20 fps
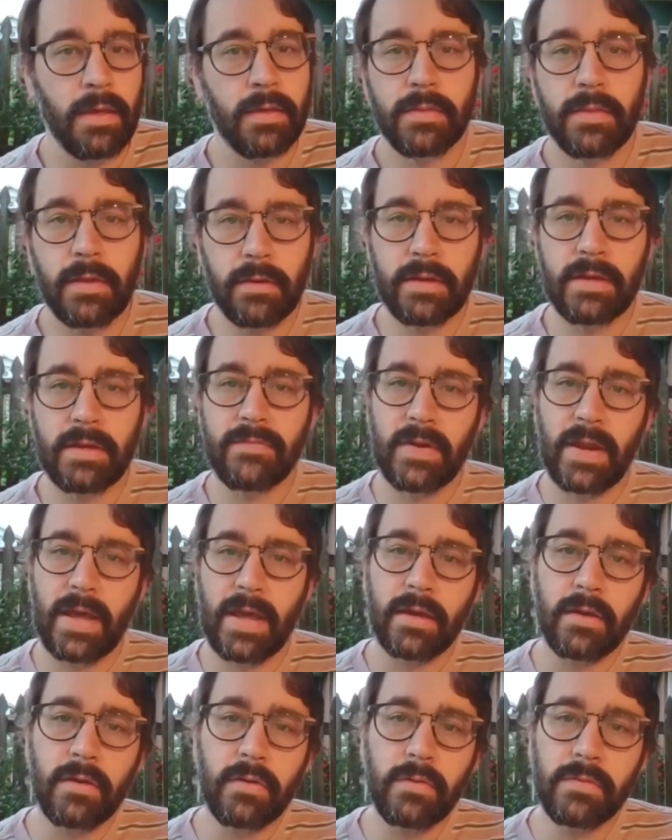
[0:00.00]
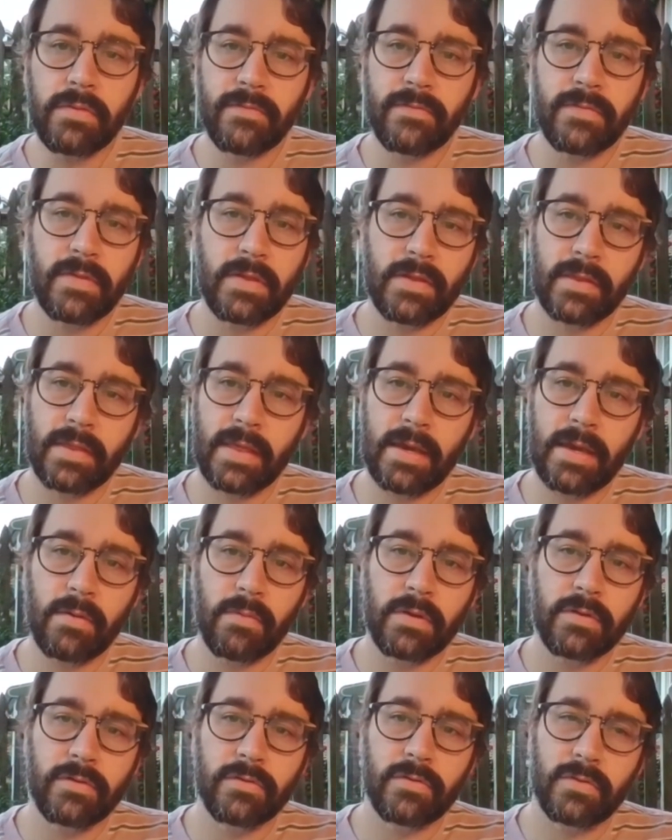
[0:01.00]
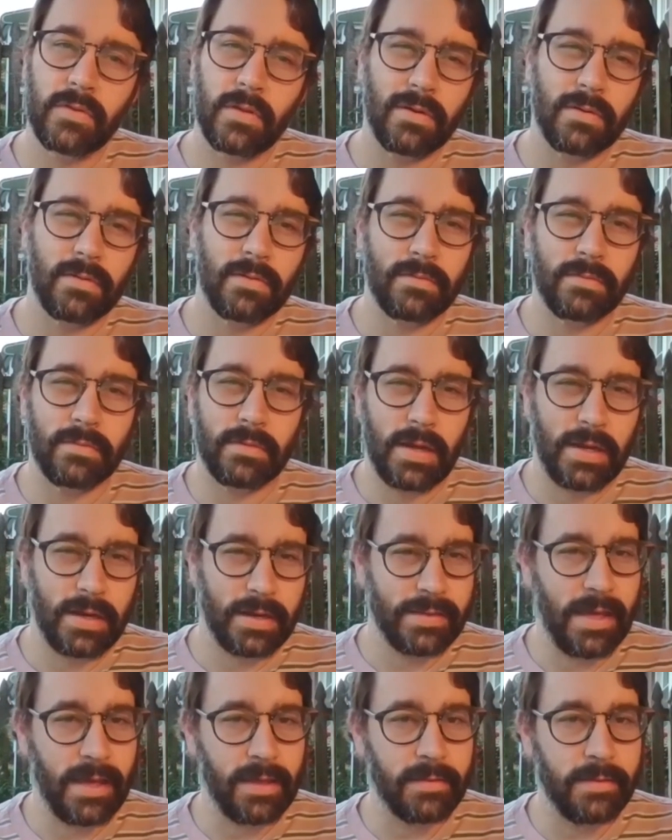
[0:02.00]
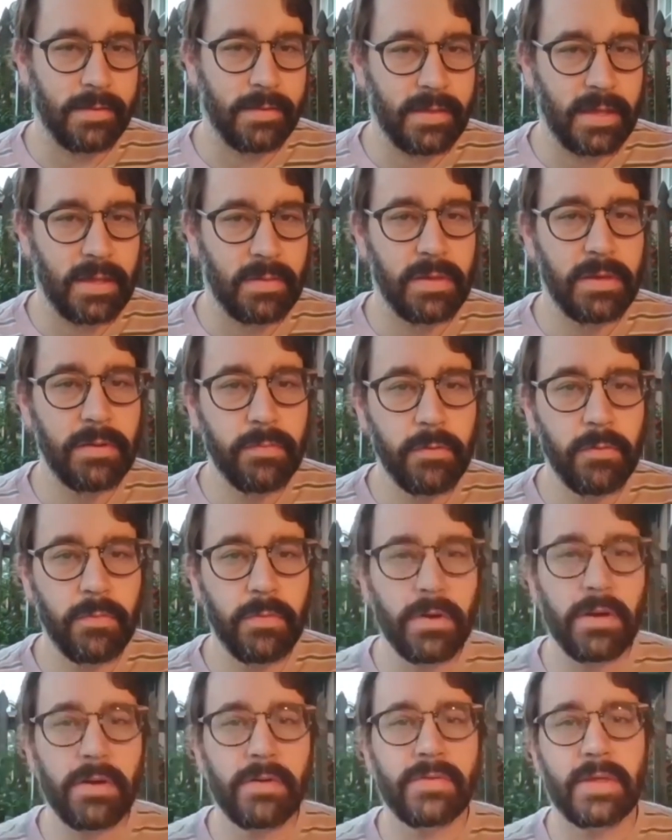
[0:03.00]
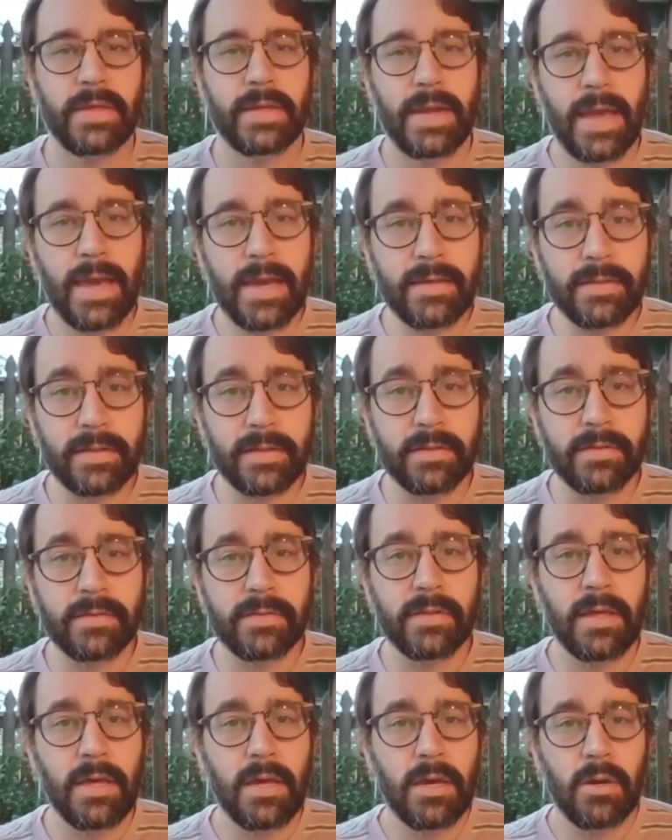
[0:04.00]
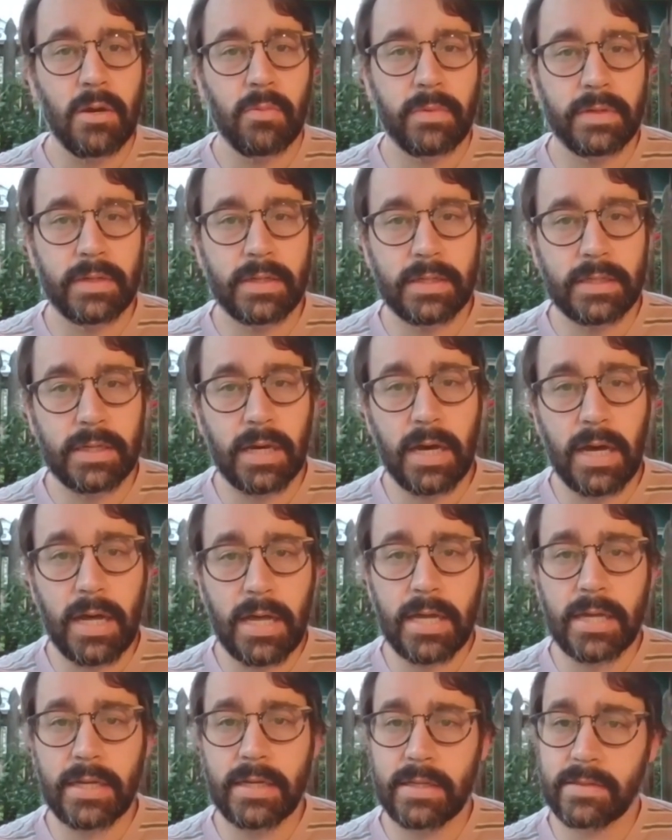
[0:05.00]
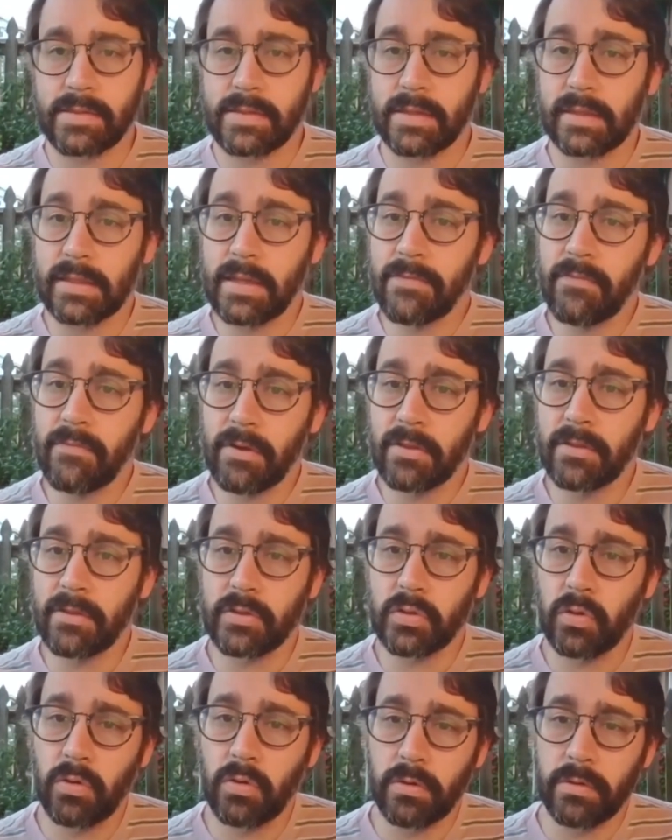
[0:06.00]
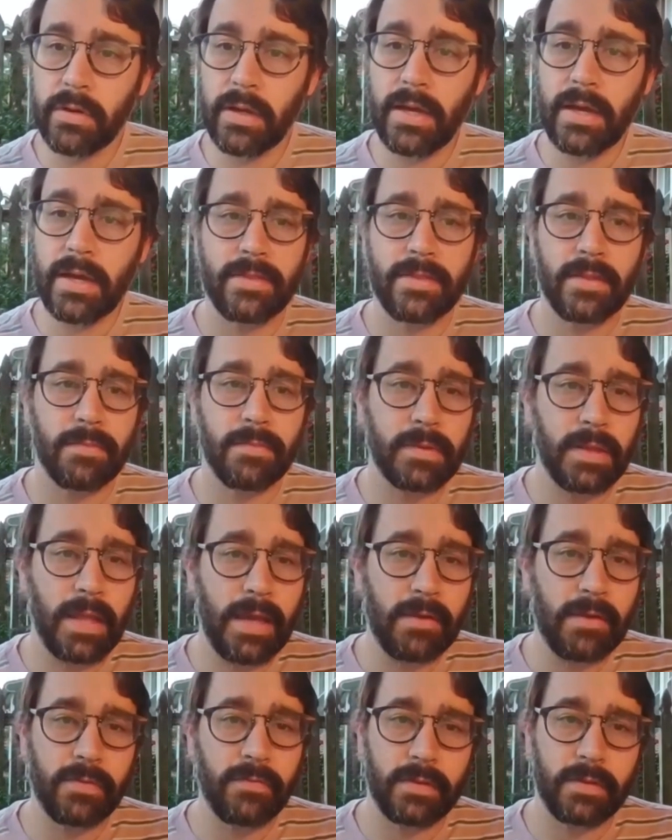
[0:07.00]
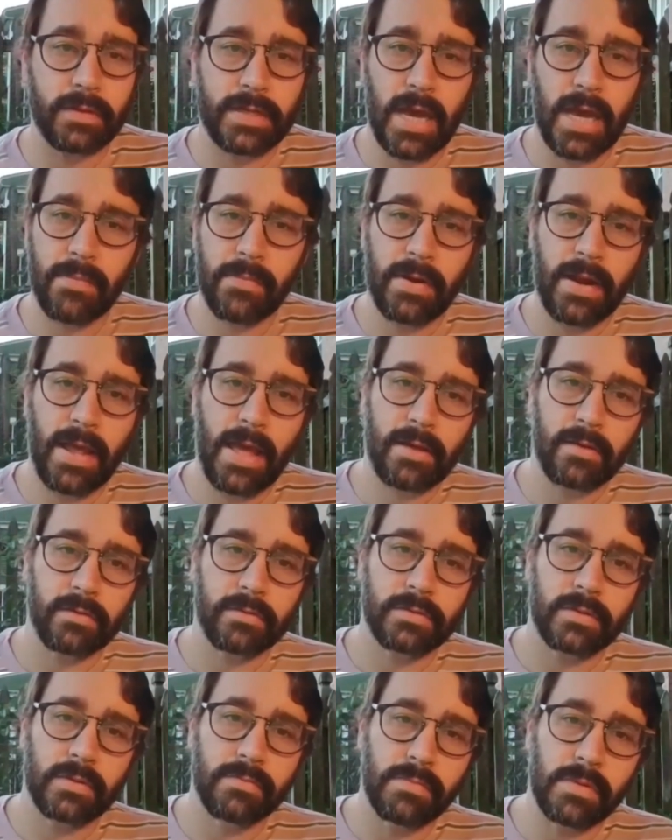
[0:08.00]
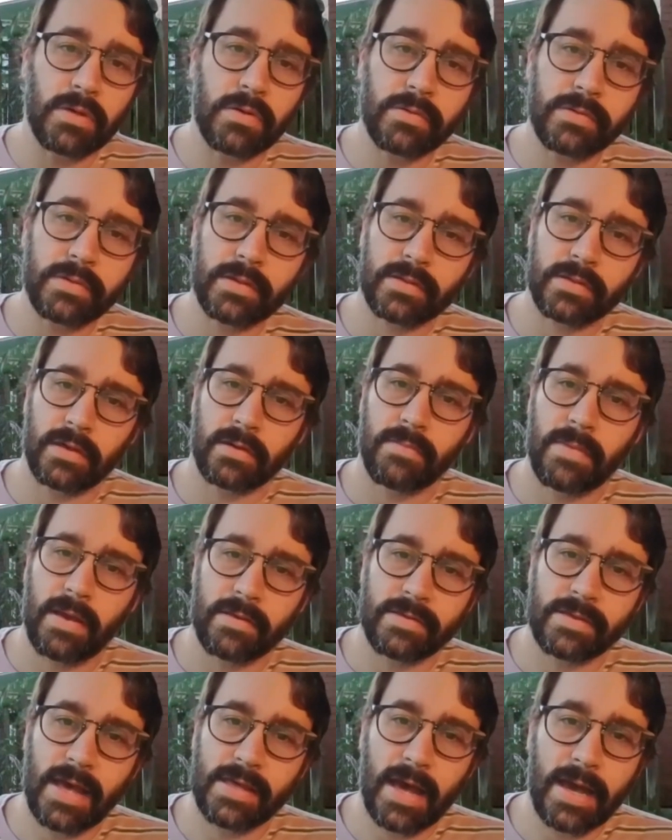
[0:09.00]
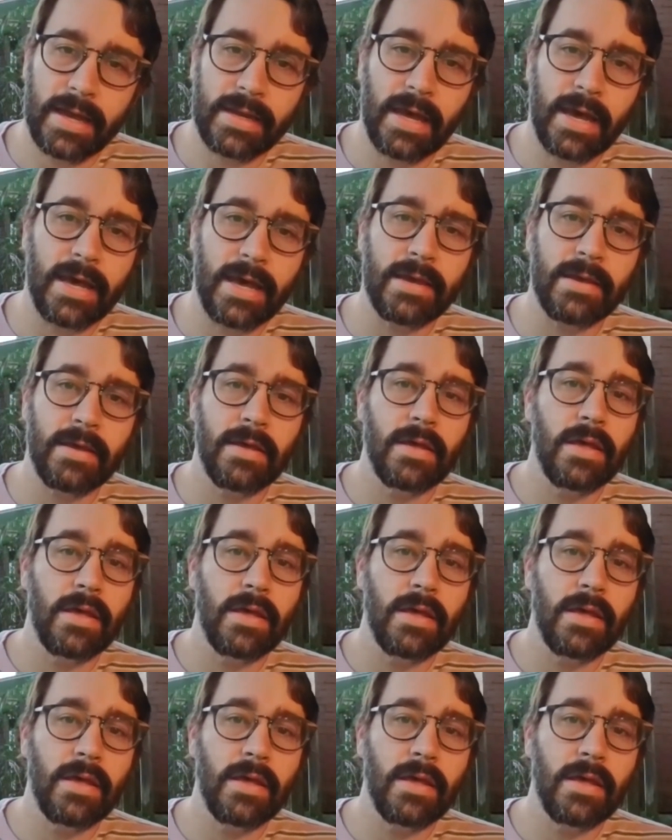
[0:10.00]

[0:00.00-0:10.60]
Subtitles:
There are even echoes of this language, though not exactly the same Hebrew words, in Exodus, when God is delivering the Torah plan for the tabernacle to Moses on Mount Sinai.